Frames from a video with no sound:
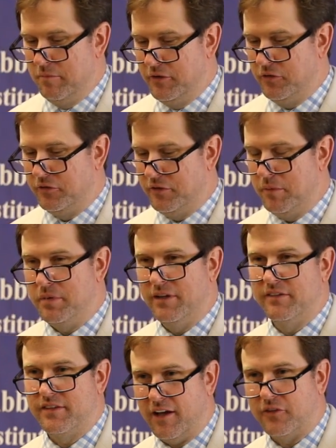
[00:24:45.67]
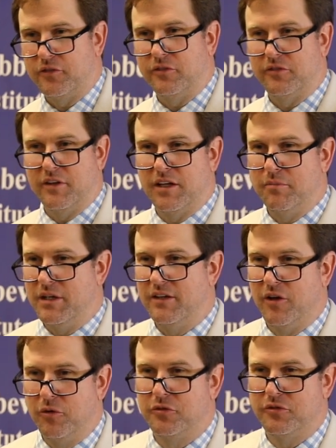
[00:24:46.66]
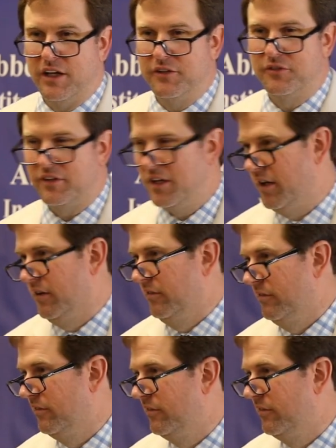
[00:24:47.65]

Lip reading: Mississippi and Texas, they could be those states again.